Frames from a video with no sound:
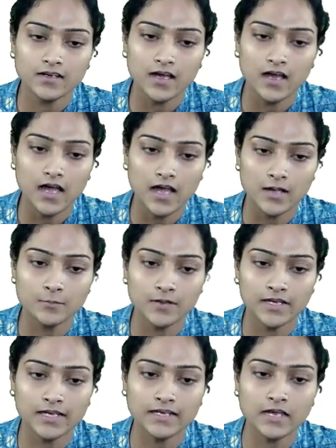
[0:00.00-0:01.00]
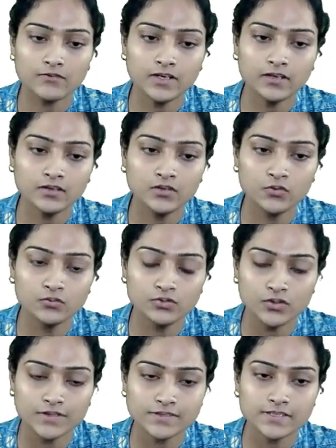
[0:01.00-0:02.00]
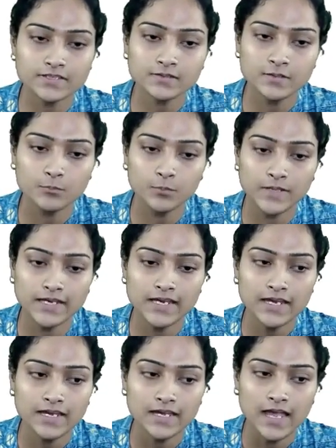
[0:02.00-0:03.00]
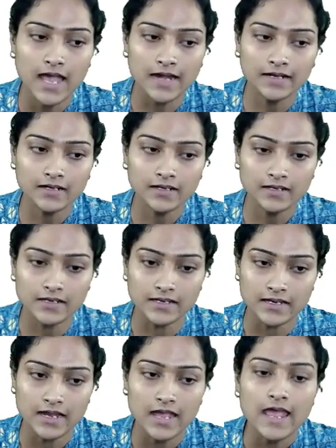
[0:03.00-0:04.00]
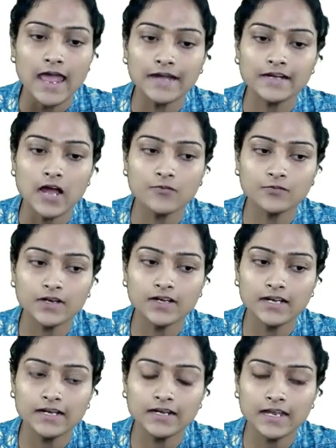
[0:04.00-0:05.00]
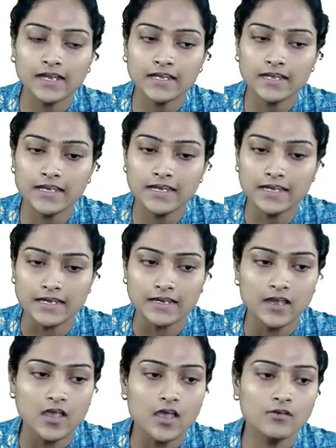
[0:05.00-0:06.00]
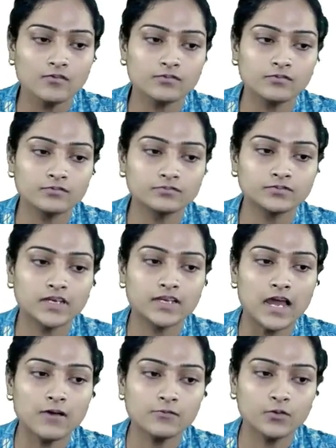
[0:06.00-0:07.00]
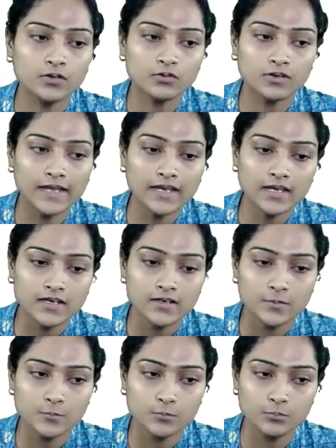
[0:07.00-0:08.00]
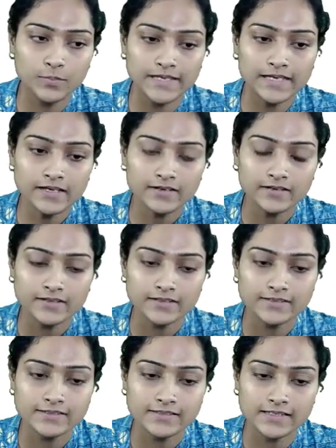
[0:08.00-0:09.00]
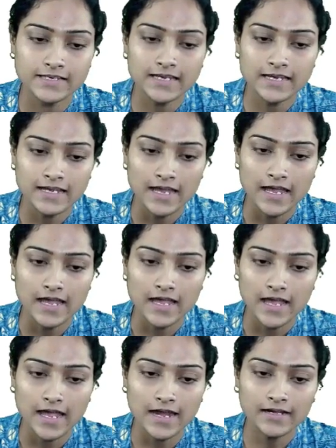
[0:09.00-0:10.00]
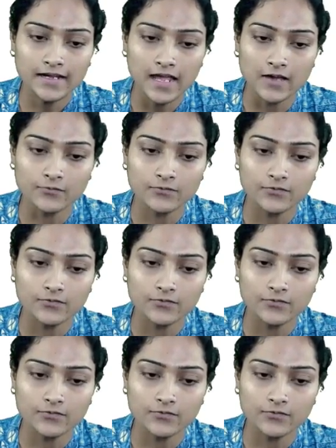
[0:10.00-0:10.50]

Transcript: I am again having two choices B and E and after deleting E, the graph would look like B, C and F.